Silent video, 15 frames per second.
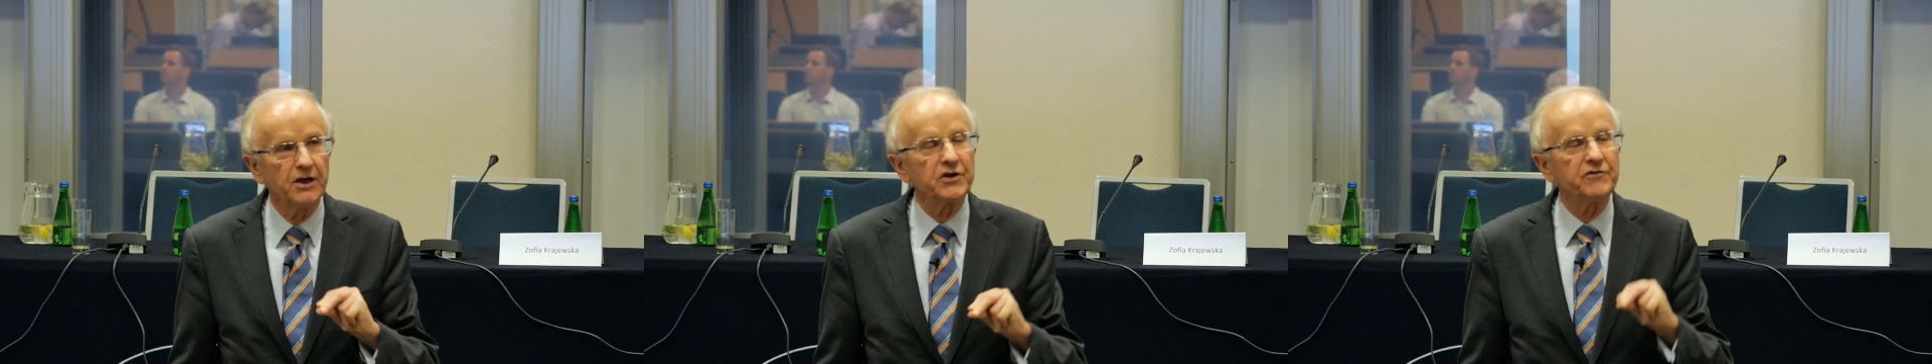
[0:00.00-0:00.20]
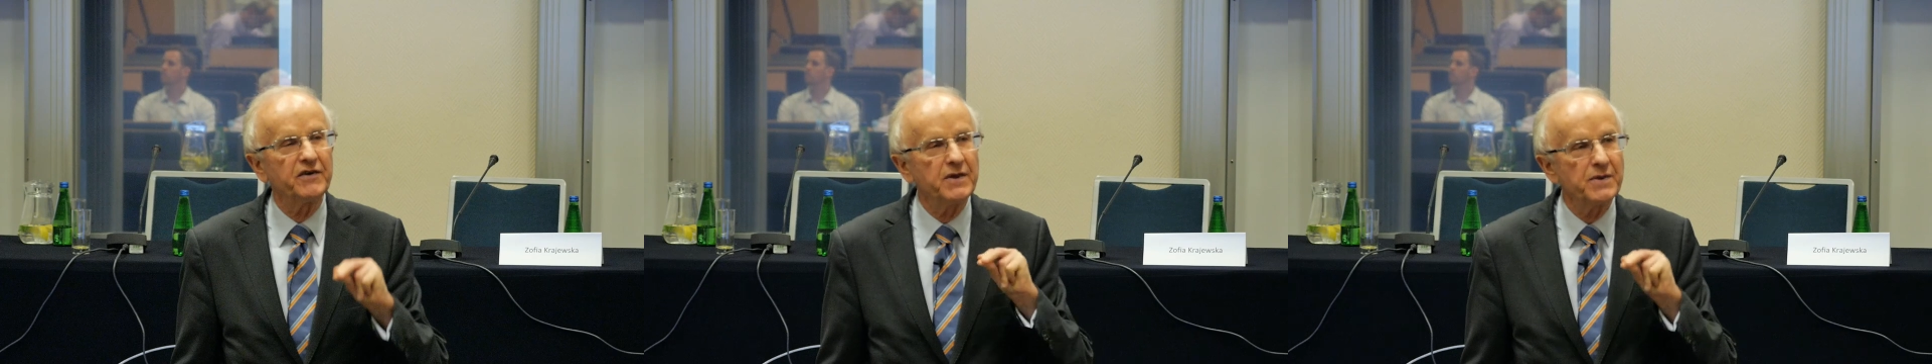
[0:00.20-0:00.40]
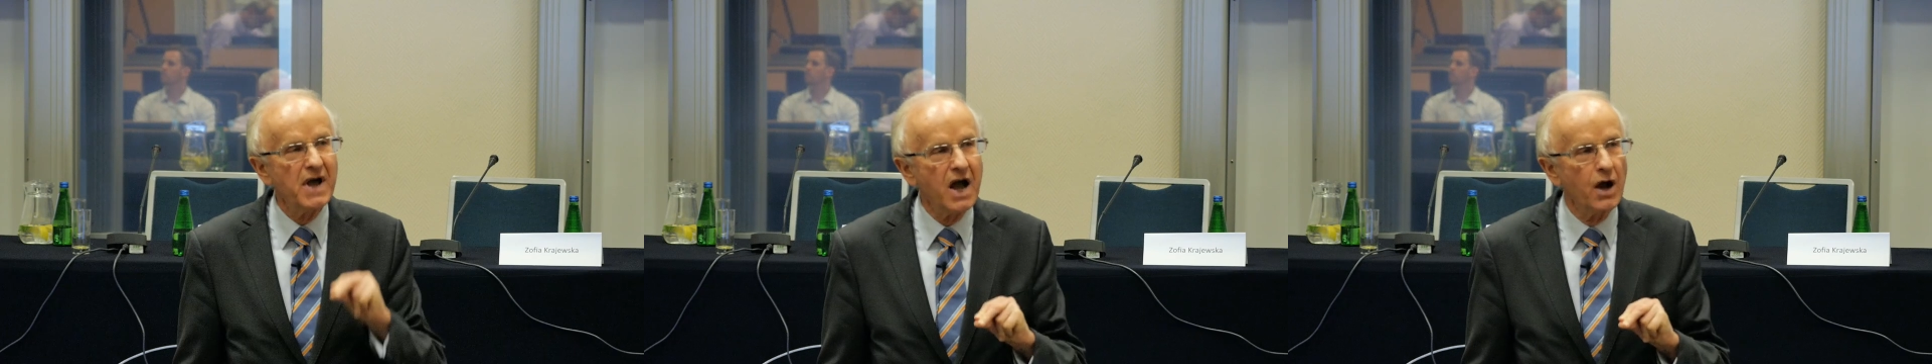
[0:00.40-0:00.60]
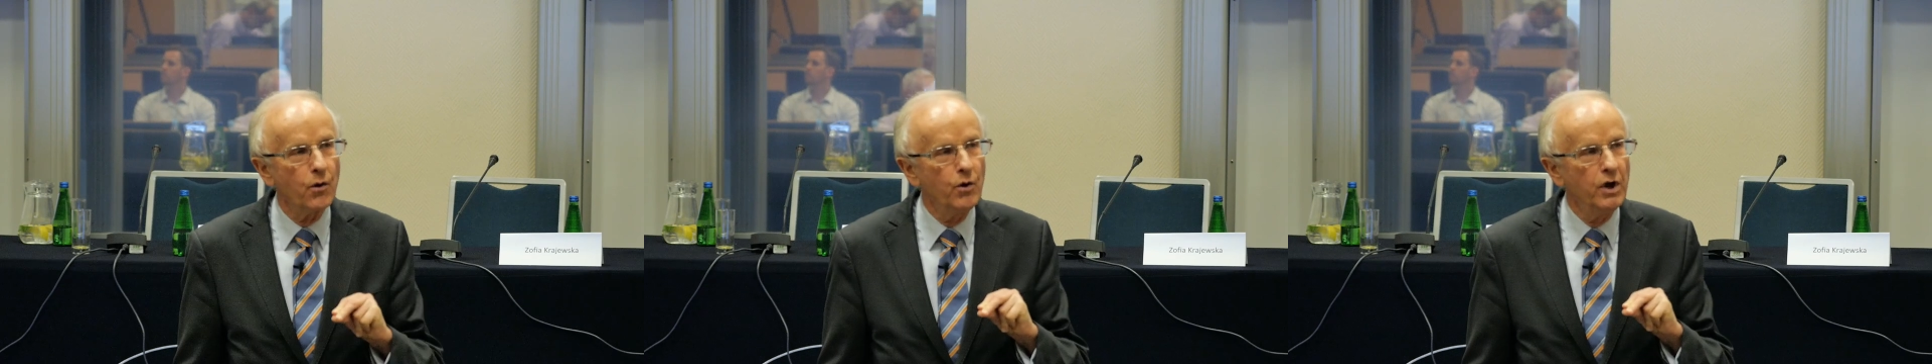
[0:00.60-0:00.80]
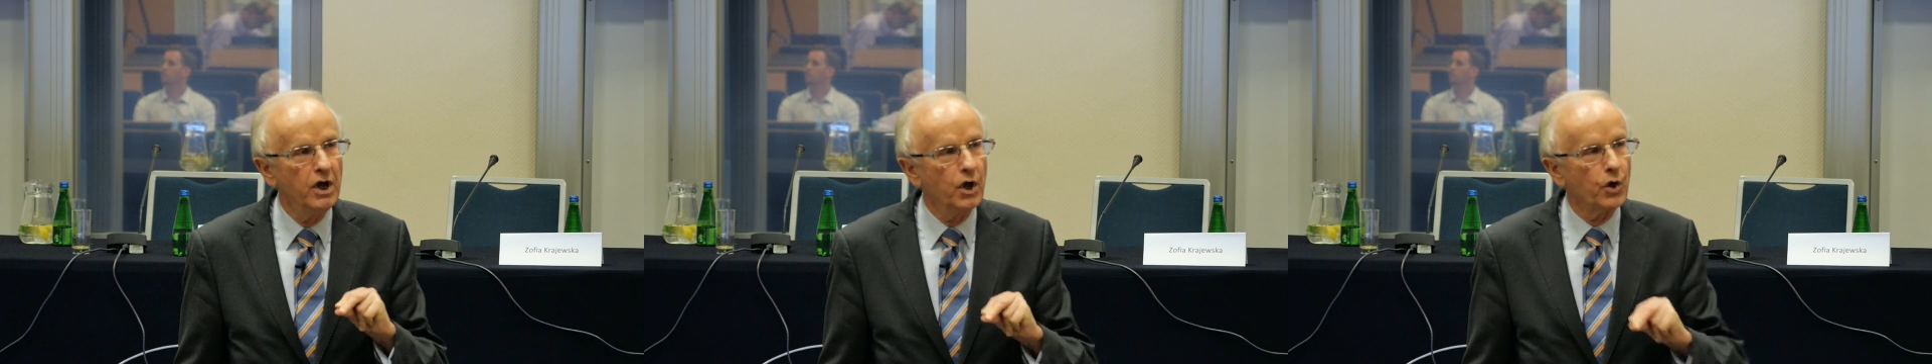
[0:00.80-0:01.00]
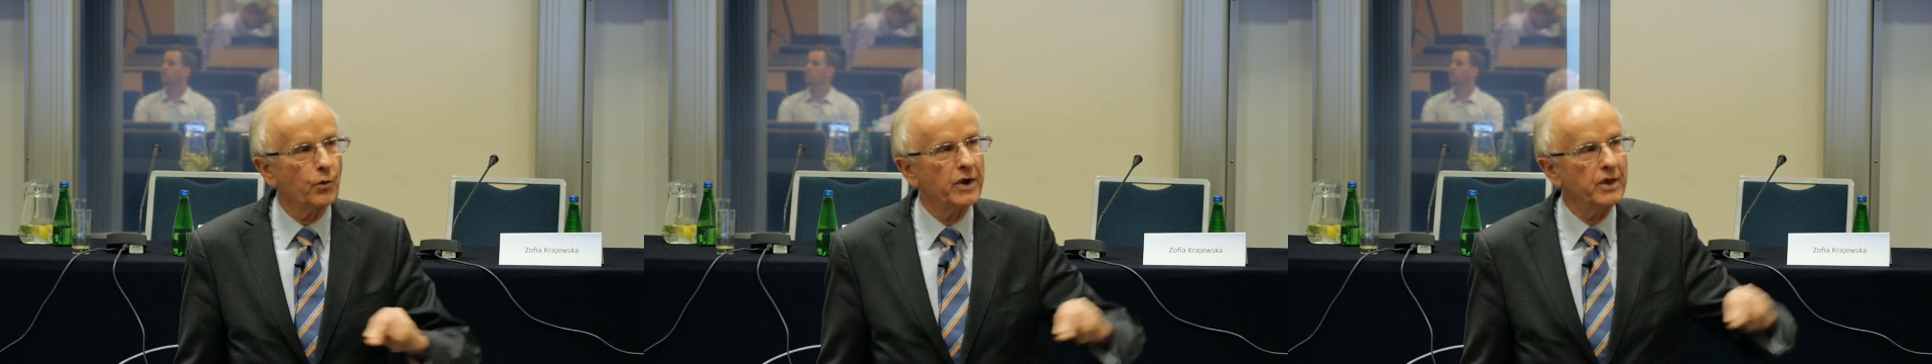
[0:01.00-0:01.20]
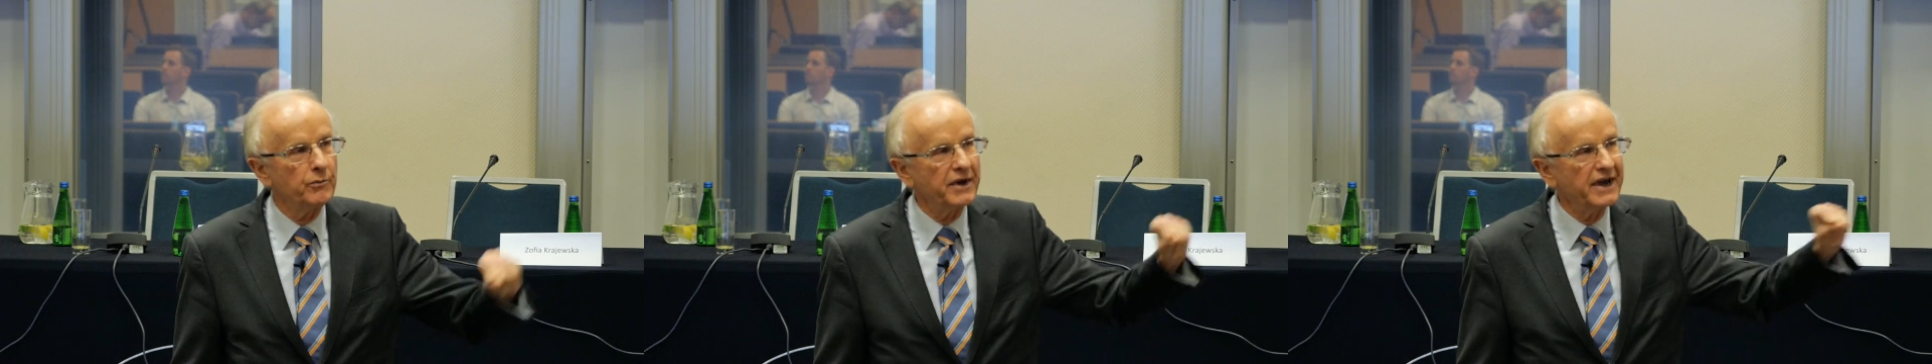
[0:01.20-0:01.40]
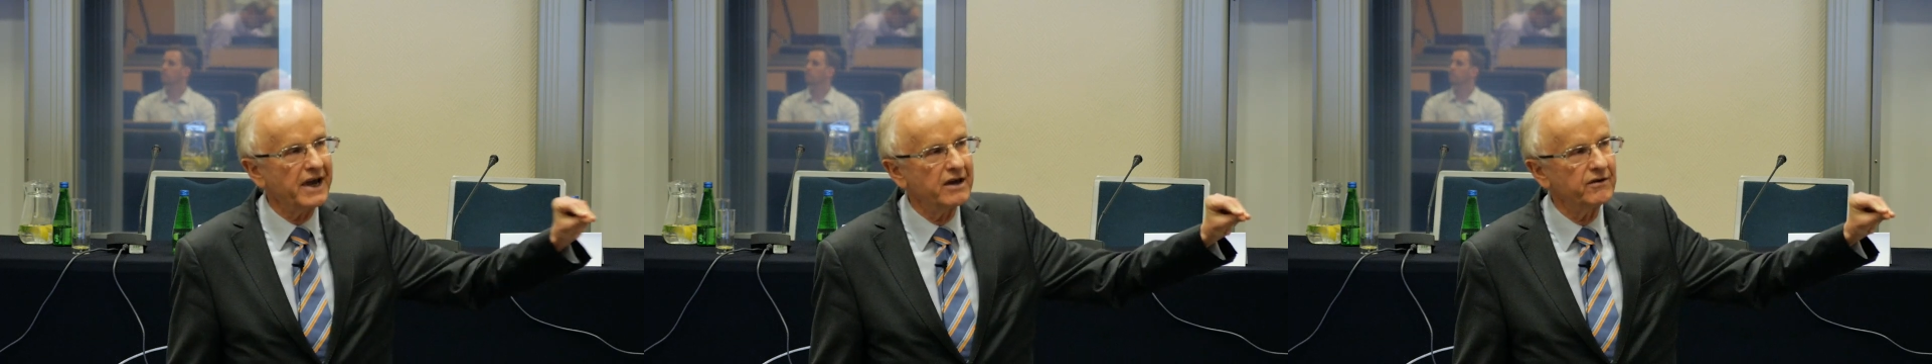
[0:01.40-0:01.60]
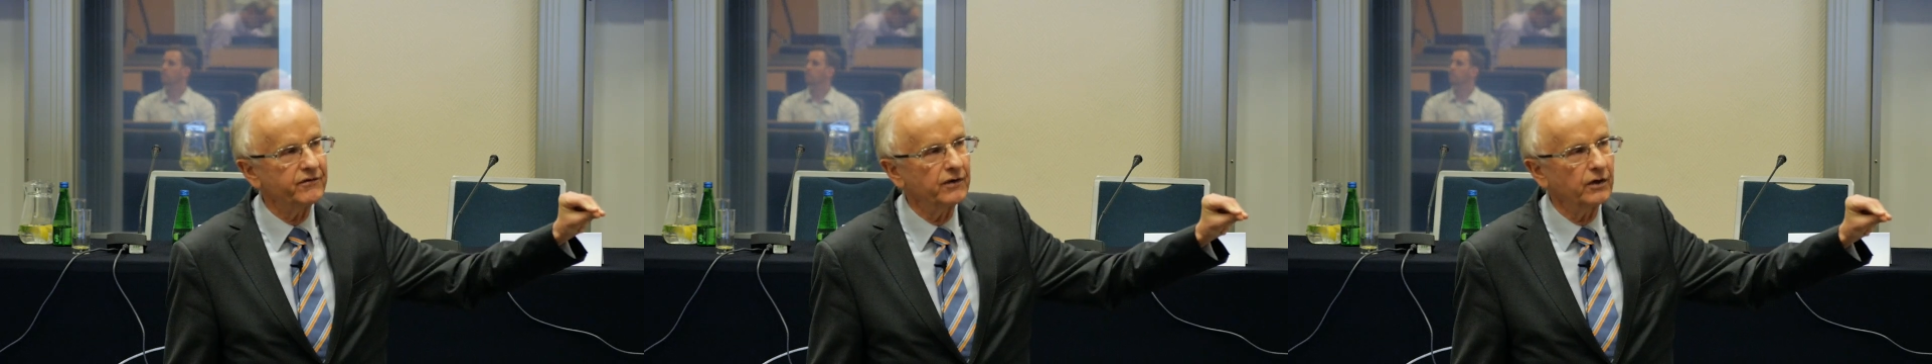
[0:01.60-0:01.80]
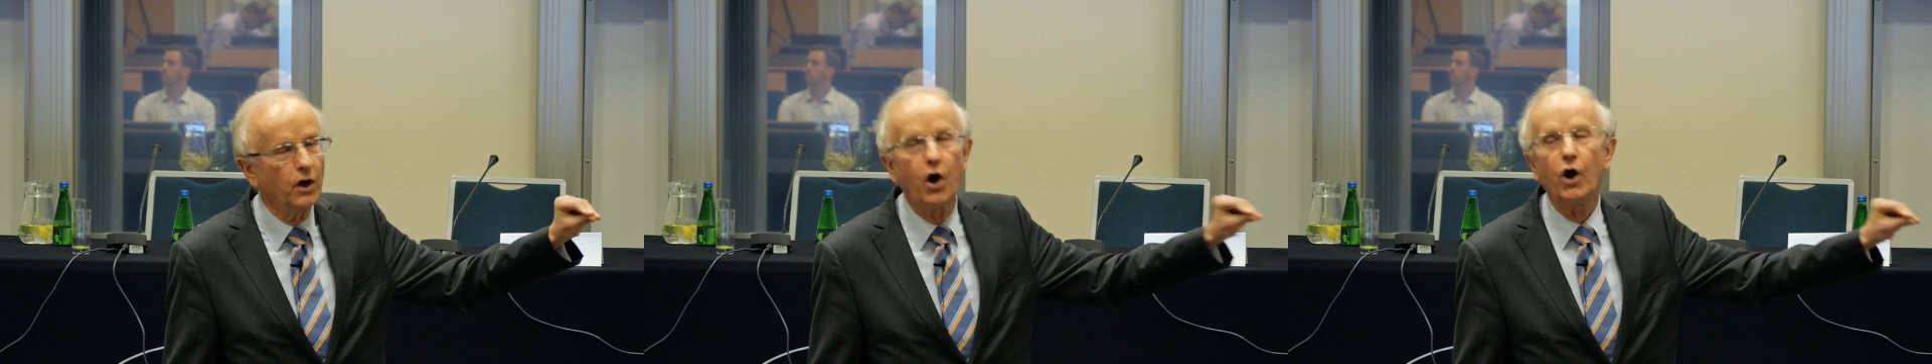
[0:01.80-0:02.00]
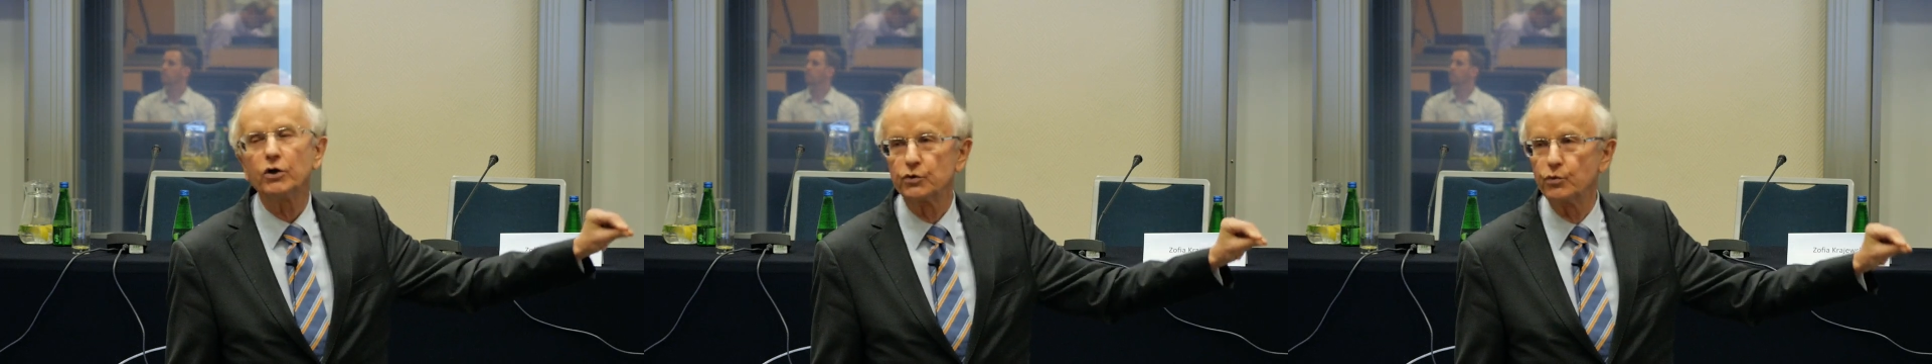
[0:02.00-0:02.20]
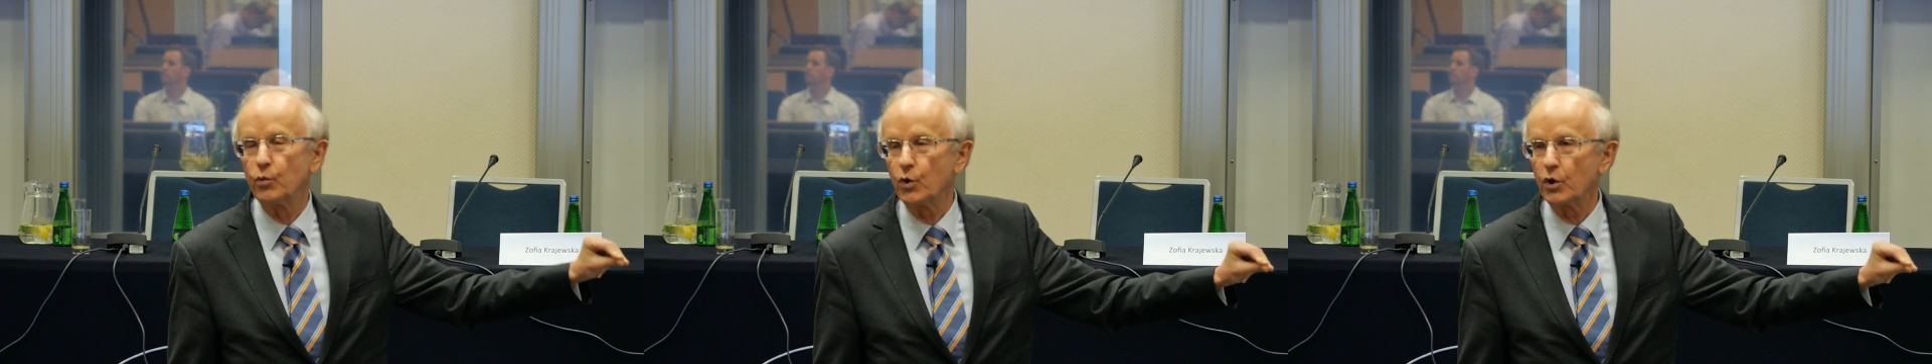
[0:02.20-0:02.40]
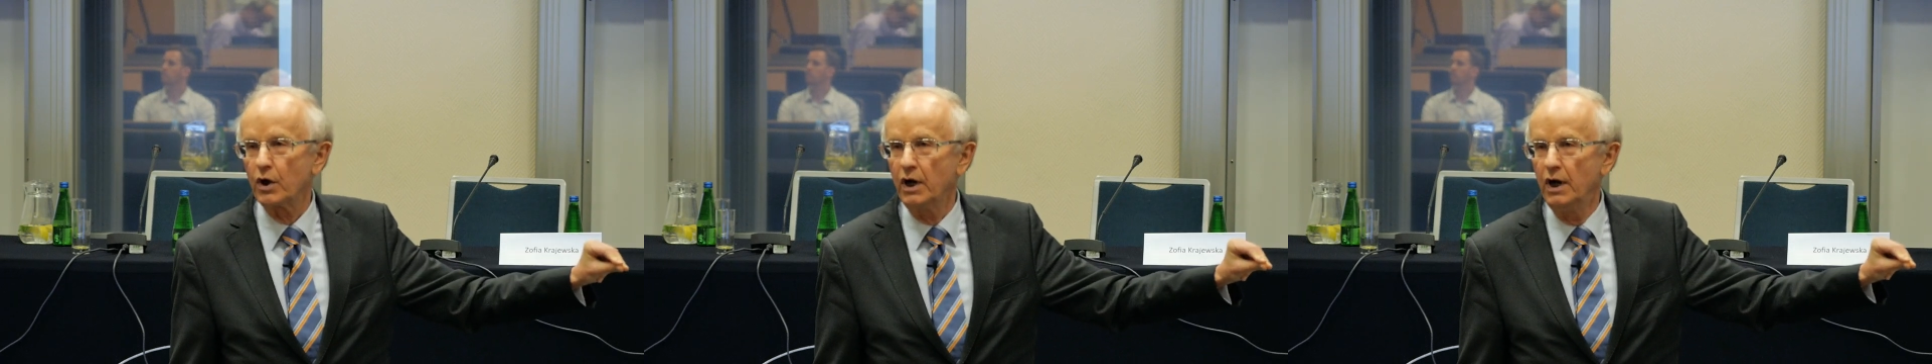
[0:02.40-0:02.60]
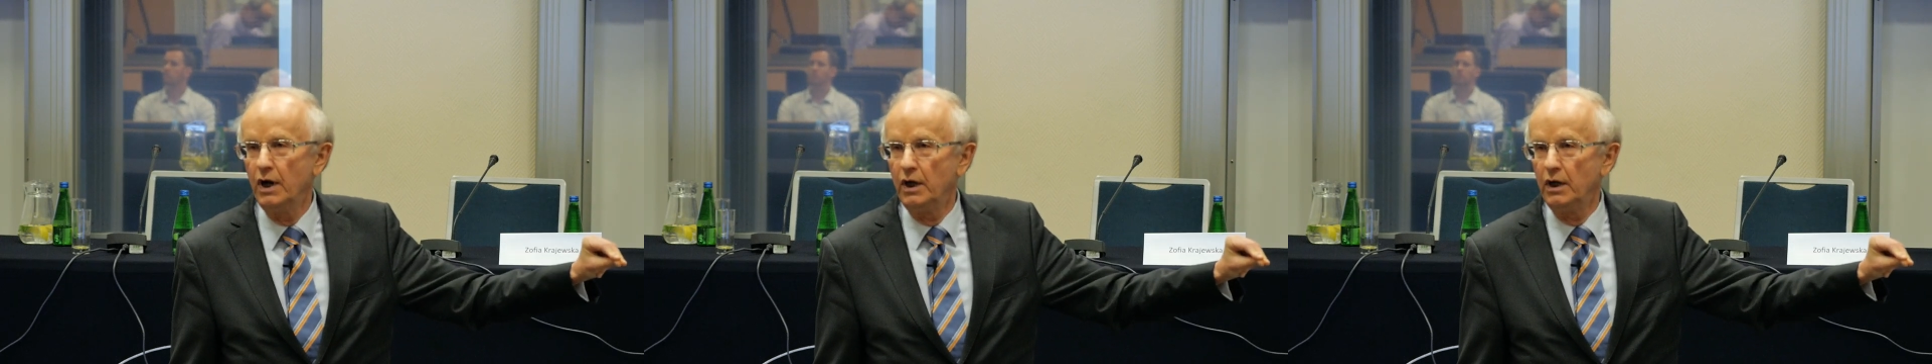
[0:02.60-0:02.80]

even now when we have hot war